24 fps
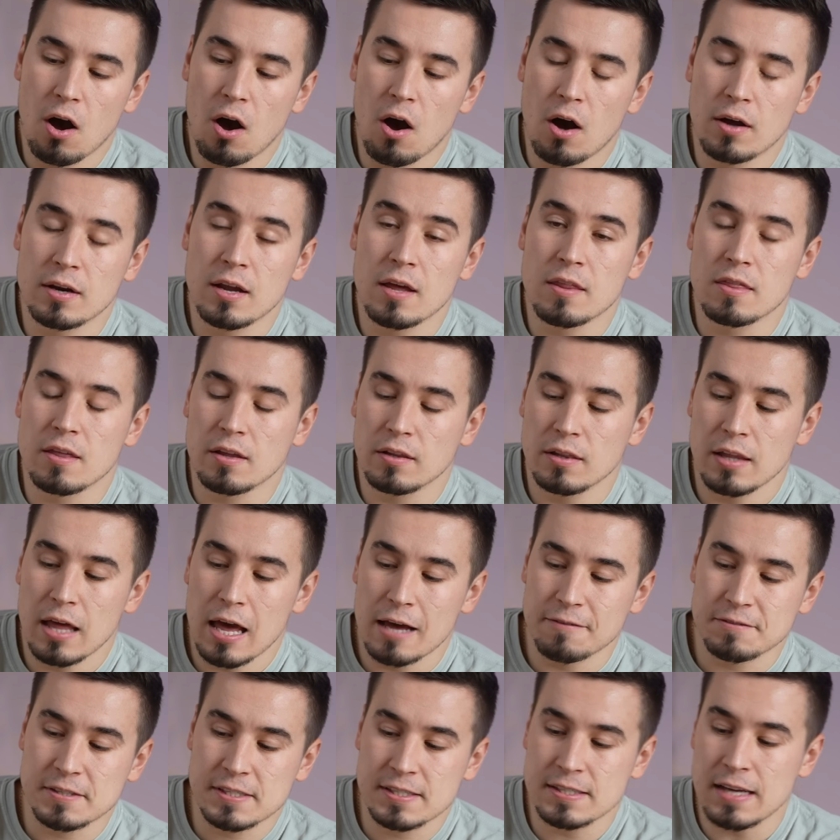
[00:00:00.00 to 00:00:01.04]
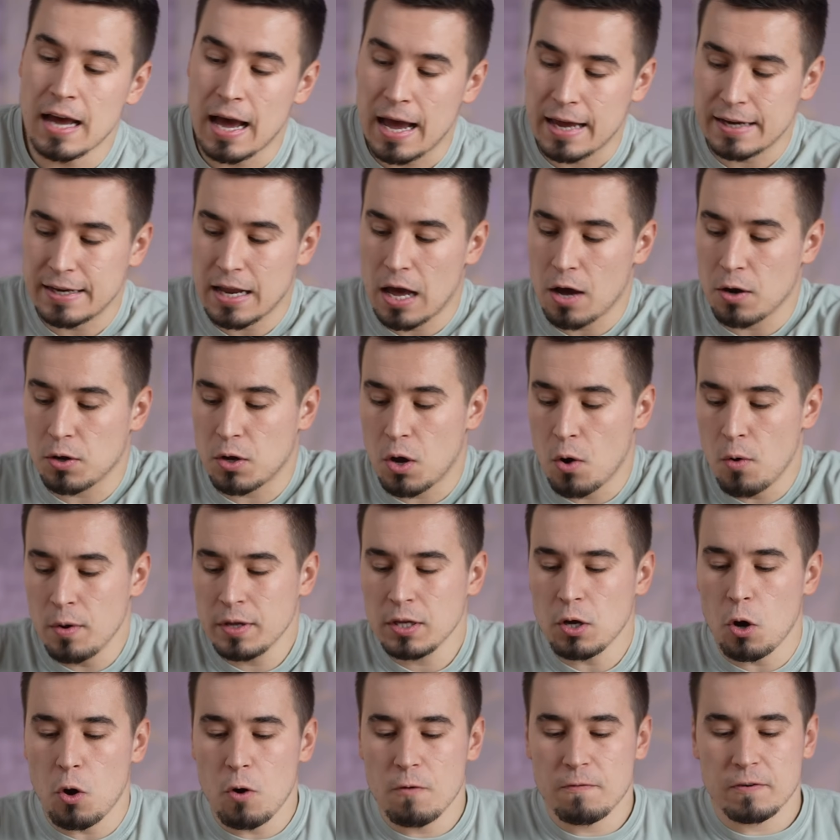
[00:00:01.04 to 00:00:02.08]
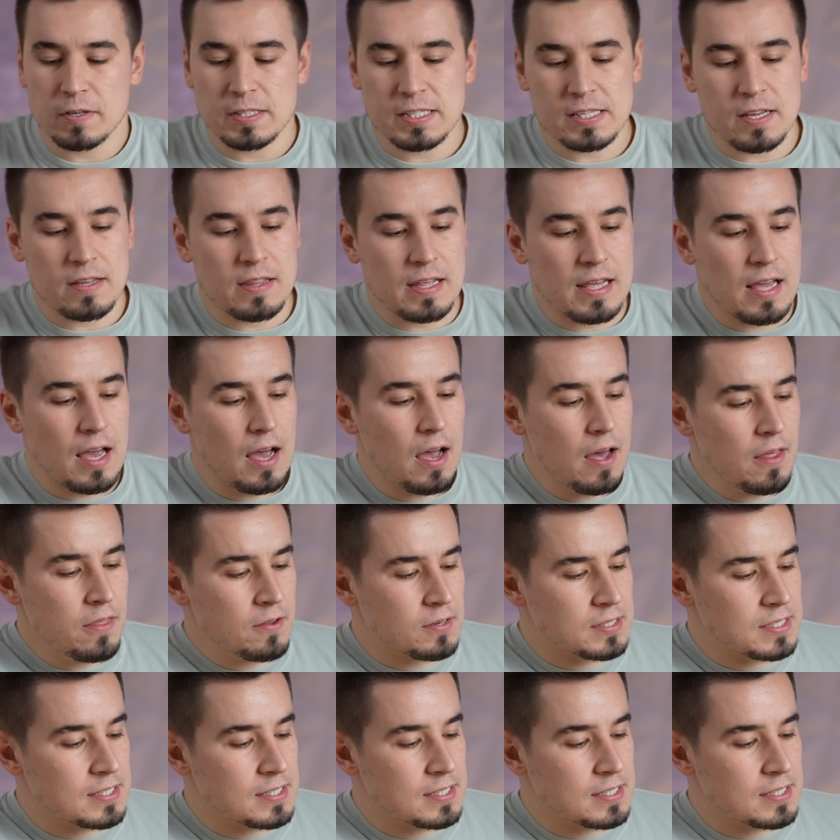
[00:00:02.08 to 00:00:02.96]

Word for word: on the left side. Now, going over to the other